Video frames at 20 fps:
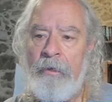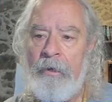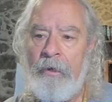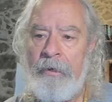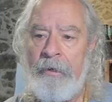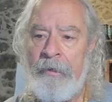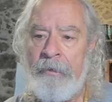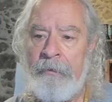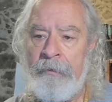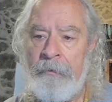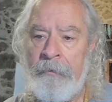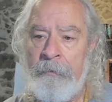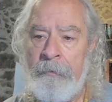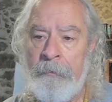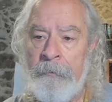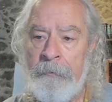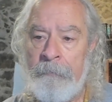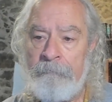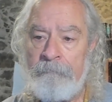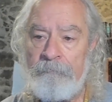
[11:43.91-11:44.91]

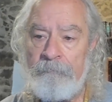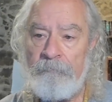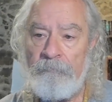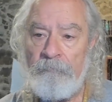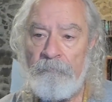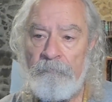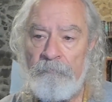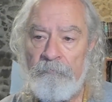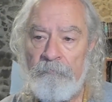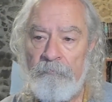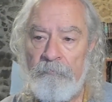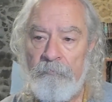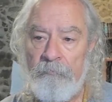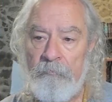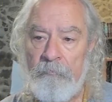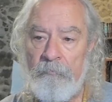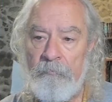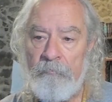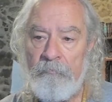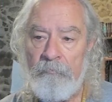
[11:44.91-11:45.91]
And
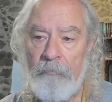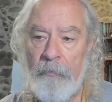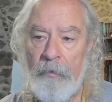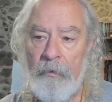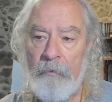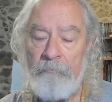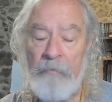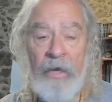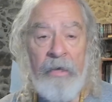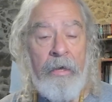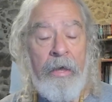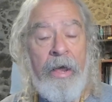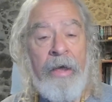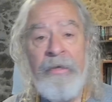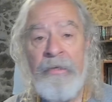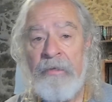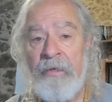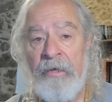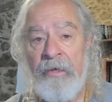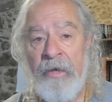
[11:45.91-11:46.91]
my
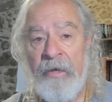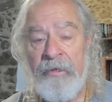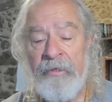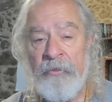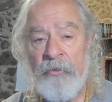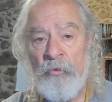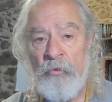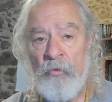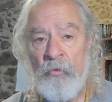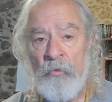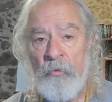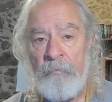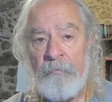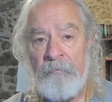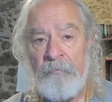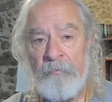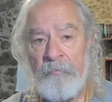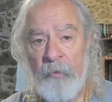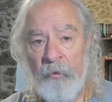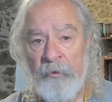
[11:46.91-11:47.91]
idea is to
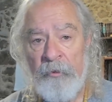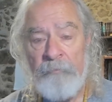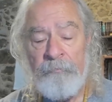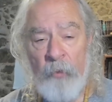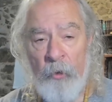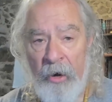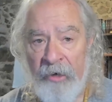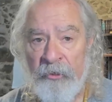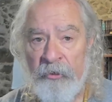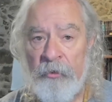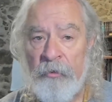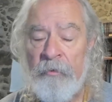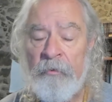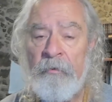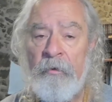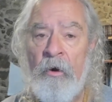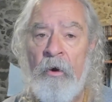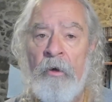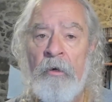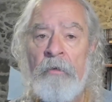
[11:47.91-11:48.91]
put pressure
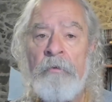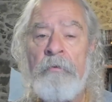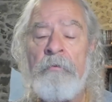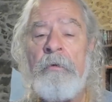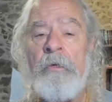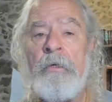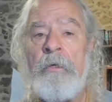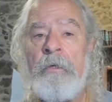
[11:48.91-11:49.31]
on